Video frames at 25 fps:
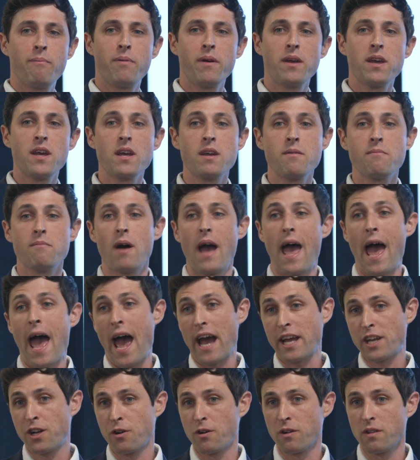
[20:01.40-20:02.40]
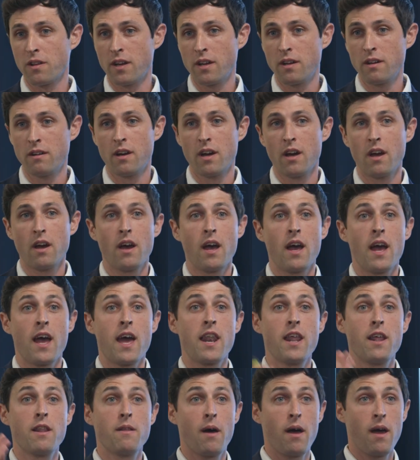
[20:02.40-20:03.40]
B accurately,
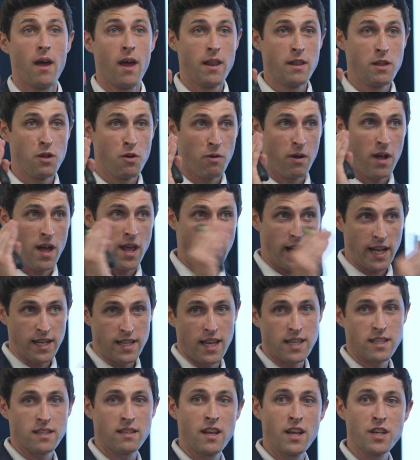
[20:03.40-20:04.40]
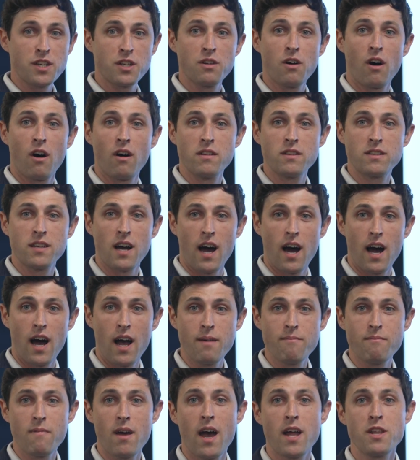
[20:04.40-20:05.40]
hit it, and you're hitting a destination on
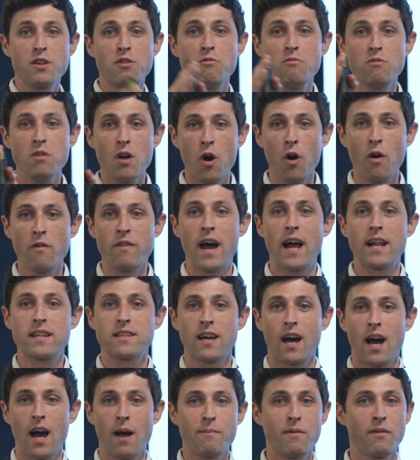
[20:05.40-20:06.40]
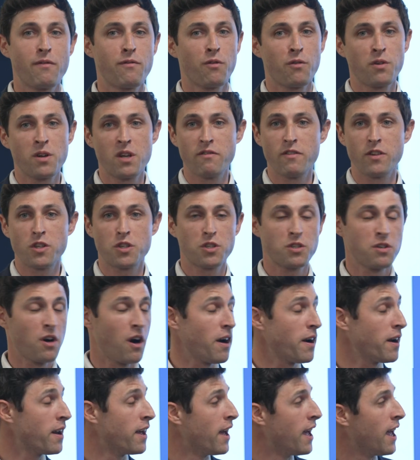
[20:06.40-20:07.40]
time, and you know that time before you even
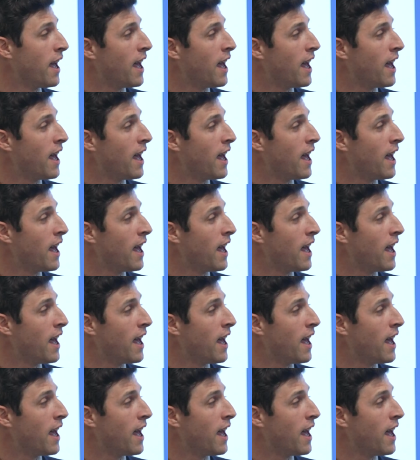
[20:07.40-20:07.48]
start.